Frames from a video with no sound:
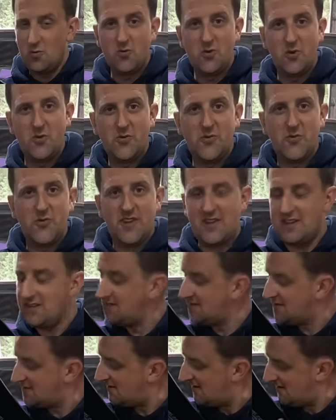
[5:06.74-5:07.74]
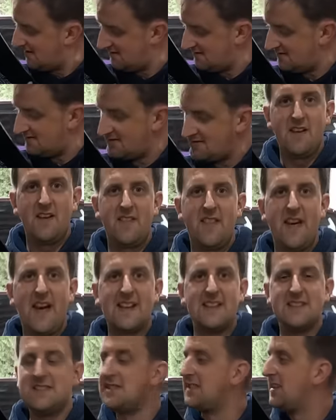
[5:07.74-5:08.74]
All new fittings. Look.
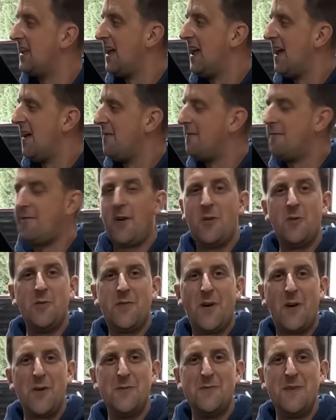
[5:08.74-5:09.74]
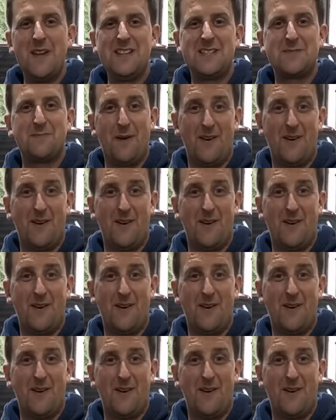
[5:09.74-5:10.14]
That is Volvo meets